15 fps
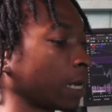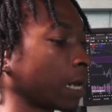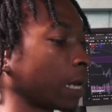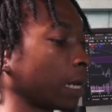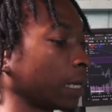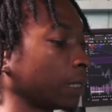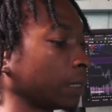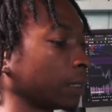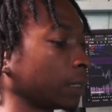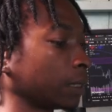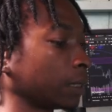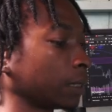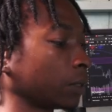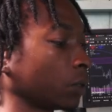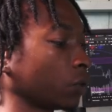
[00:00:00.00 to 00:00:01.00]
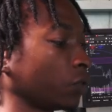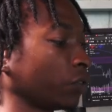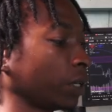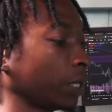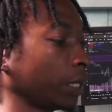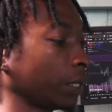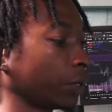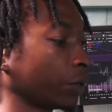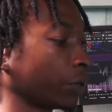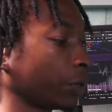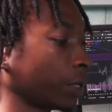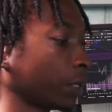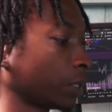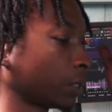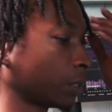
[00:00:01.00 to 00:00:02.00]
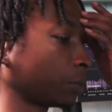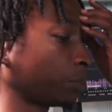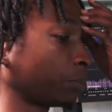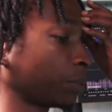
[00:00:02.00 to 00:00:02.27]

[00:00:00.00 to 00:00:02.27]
and over here it'll